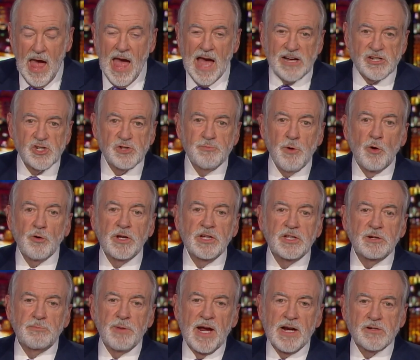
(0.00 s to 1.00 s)
As Smokey
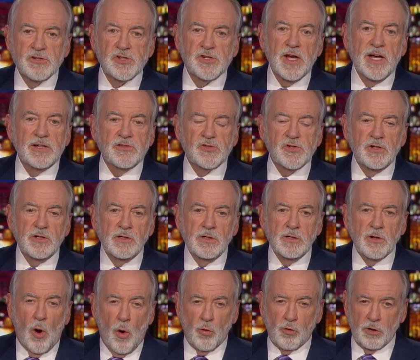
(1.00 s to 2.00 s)
the Bear says,
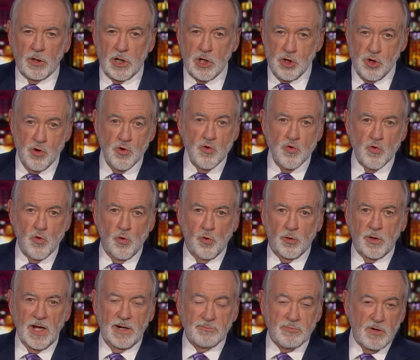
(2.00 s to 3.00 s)
only you
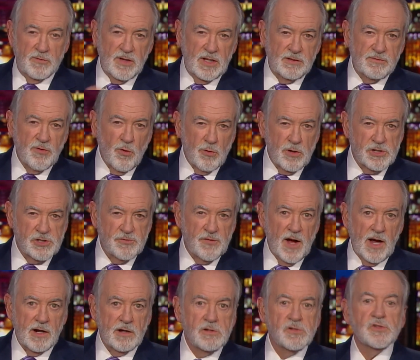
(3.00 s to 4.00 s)
can prevent forest
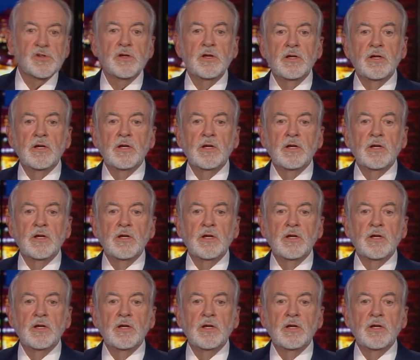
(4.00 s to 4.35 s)
fires.